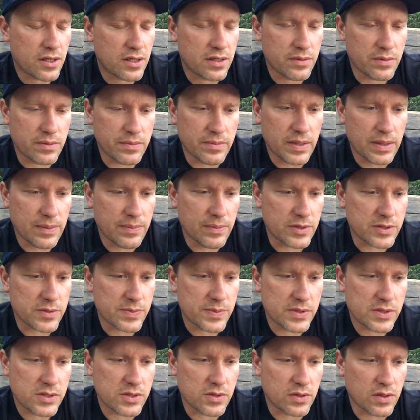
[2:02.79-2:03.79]
to remember, it's been
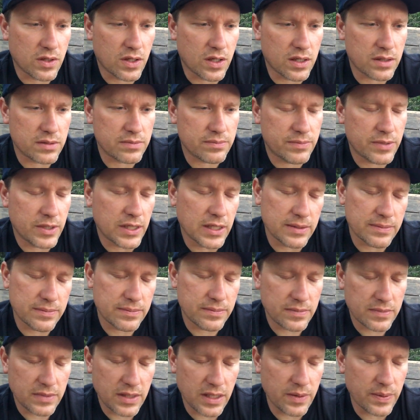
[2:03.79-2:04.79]
so long, but
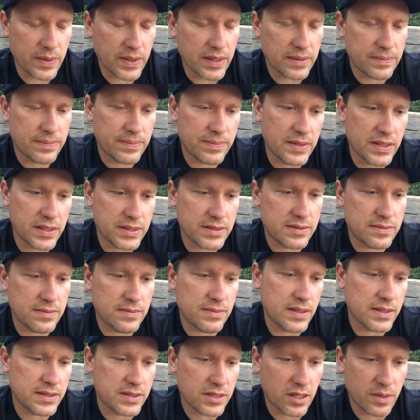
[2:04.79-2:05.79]
anyway, they
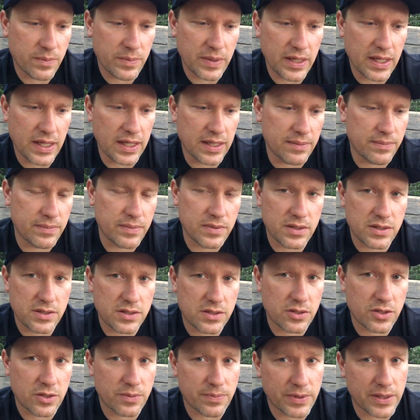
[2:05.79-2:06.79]
tell me, hey, these are
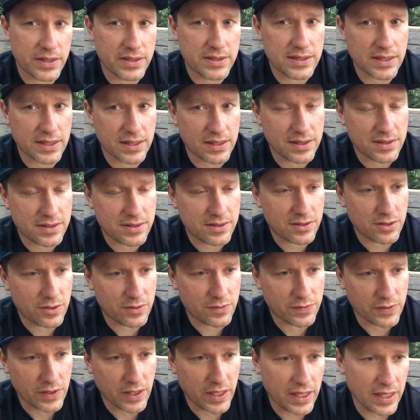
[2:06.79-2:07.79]
your plane tickets, you're
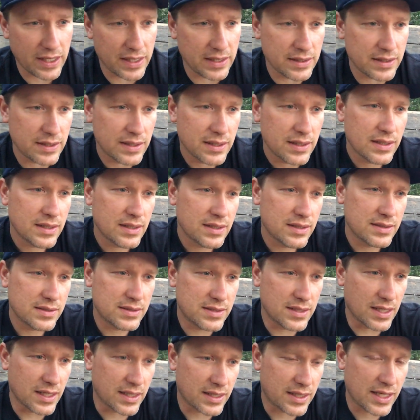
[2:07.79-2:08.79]
flying
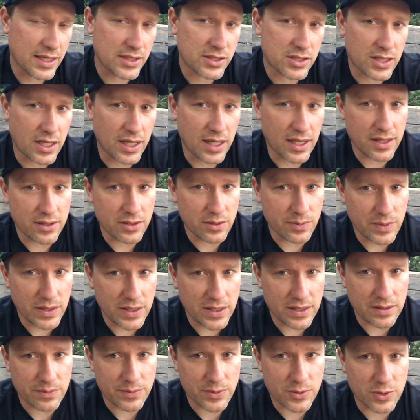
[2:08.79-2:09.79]
to Ketchikan, you're
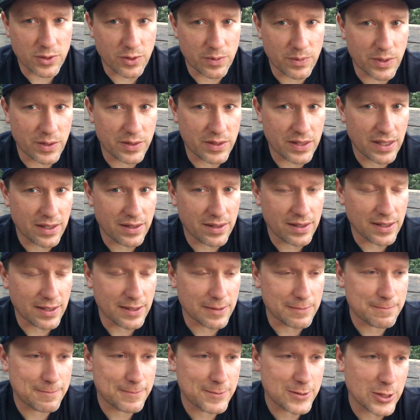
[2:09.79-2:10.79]
meeting the patrol boat down there.
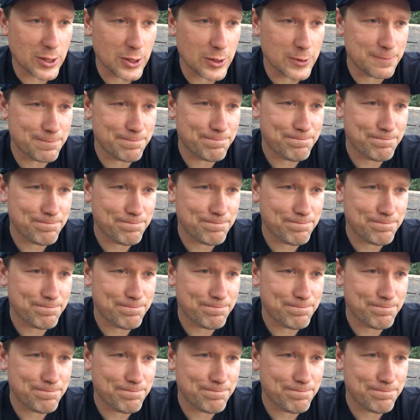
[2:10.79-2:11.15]
So